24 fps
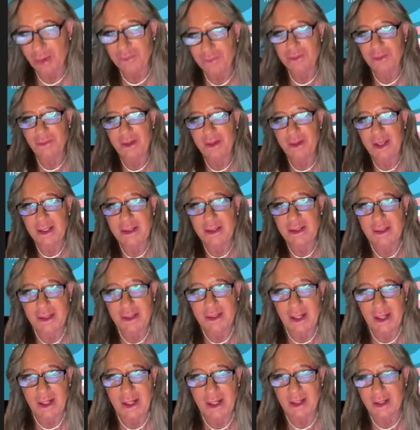go hand in
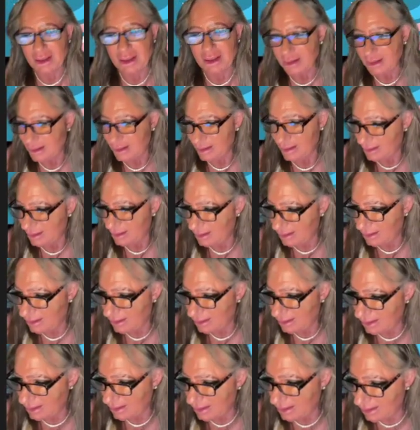hand.
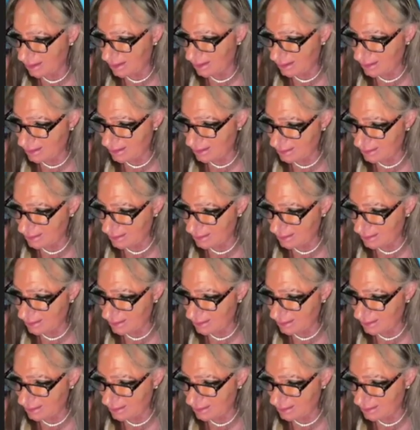Uh,